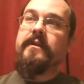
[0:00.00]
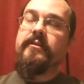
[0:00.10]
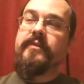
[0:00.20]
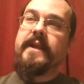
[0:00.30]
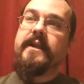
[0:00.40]

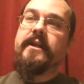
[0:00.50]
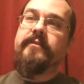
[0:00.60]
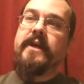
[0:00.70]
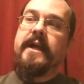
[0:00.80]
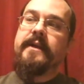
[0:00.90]
The fight kind
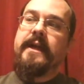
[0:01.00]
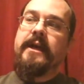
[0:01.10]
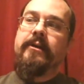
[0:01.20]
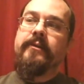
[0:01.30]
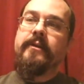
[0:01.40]
of died
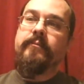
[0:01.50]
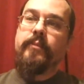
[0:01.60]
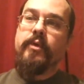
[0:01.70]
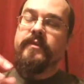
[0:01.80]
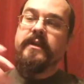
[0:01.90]
down,
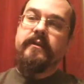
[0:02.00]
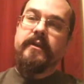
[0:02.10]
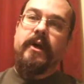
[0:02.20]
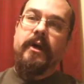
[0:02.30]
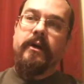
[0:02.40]
moved into the
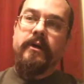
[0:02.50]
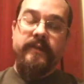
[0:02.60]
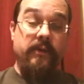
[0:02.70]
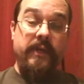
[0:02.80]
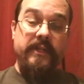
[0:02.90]
hall,
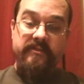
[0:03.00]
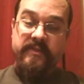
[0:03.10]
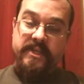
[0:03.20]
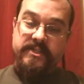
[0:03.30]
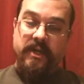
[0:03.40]
and they quickly
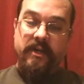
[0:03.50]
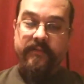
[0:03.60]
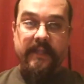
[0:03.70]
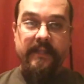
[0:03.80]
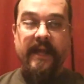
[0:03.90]
finished off
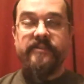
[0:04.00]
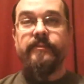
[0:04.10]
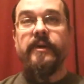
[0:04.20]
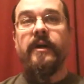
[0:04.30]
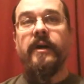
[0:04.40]
that
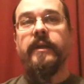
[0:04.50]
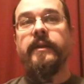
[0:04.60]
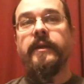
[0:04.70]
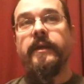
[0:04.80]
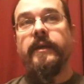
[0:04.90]
last Mahan.
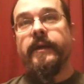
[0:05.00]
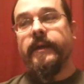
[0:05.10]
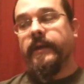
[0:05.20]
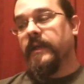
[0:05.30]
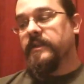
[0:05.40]

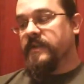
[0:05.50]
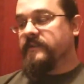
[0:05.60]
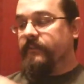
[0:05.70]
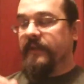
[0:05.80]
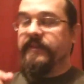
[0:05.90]
And
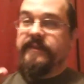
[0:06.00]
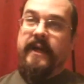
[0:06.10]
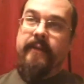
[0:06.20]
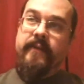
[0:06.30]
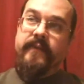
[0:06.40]
just about the
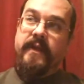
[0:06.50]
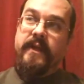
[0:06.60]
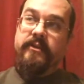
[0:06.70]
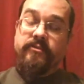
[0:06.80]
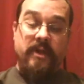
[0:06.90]
time that
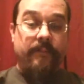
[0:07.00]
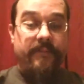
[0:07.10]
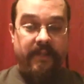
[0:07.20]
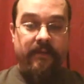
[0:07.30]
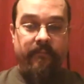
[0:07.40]
they
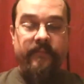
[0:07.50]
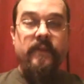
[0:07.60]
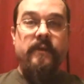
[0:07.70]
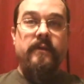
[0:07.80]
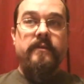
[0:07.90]
dropped him,
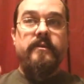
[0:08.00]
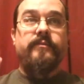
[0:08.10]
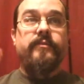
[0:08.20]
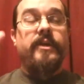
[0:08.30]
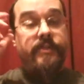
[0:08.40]
the
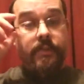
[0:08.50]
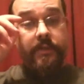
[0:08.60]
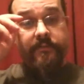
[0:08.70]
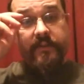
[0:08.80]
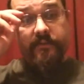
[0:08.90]
front
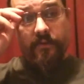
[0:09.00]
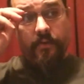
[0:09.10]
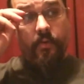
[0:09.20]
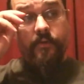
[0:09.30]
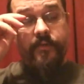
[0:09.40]
door of this
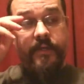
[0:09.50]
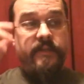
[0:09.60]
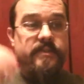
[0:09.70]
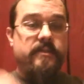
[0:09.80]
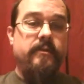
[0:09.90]

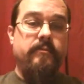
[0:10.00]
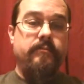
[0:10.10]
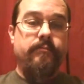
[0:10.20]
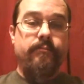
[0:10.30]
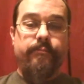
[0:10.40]
orphanage
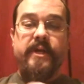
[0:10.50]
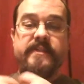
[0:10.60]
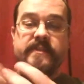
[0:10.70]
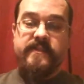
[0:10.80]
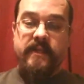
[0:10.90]

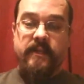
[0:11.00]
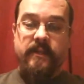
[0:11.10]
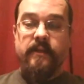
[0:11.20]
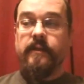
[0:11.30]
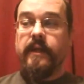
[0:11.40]
busts
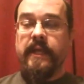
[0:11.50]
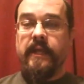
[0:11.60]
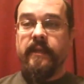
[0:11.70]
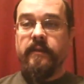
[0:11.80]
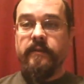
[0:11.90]
in,
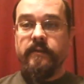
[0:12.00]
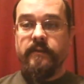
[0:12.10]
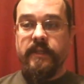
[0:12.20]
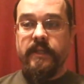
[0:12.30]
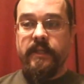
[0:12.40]
and
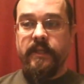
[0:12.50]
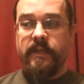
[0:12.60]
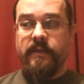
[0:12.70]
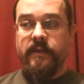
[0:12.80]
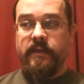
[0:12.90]

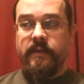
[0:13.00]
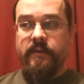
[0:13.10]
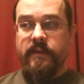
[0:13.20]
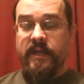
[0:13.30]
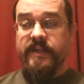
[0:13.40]
the
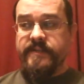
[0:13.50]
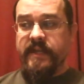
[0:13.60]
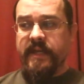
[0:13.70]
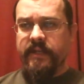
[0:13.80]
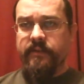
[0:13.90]

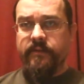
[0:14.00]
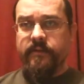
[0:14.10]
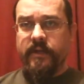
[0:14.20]
undead,